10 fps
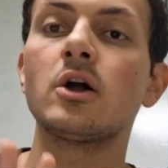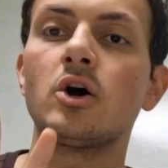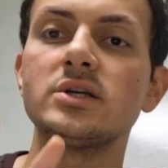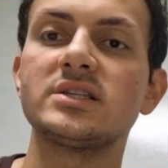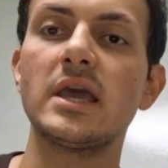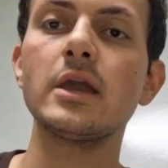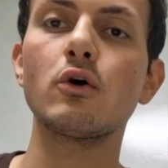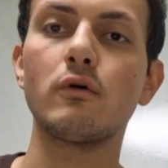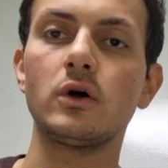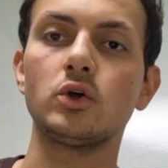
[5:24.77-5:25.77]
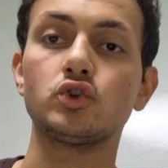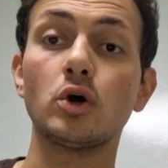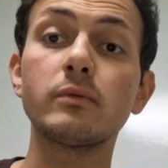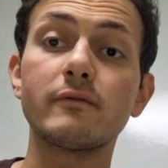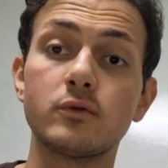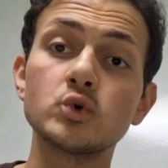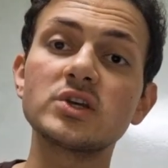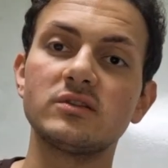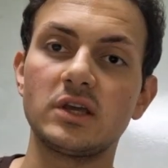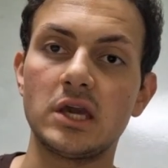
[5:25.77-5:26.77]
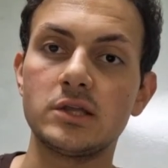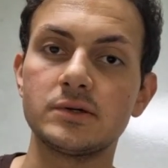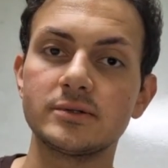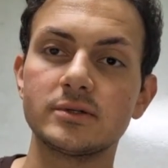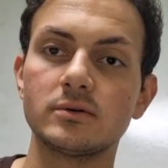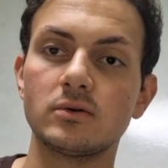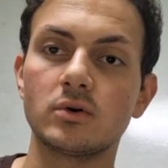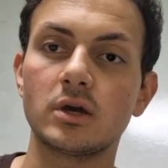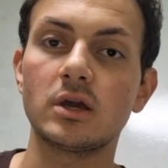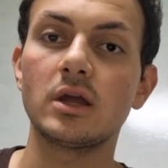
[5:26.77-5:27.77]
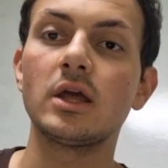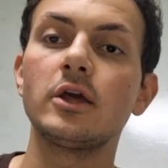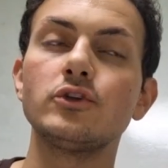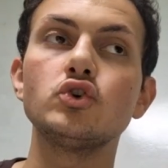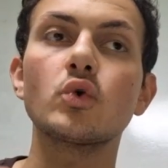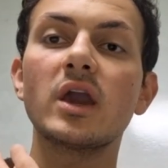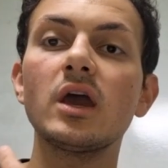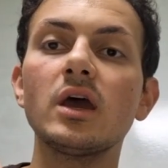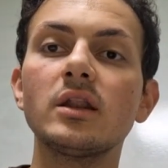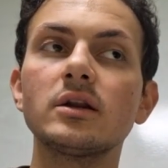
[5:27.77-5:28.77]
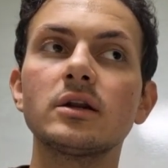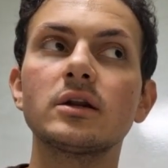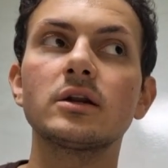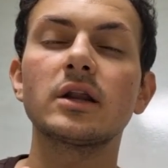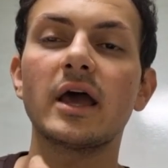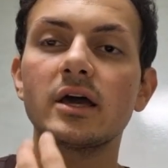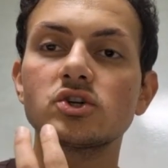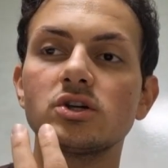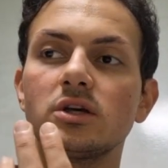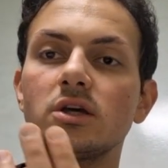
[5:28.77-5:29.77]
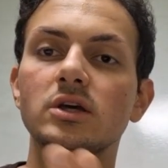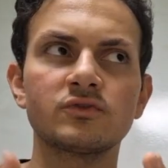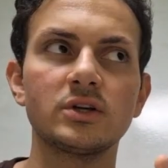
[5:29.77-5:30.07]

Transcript: staying on top of those indicators, okay, you can actually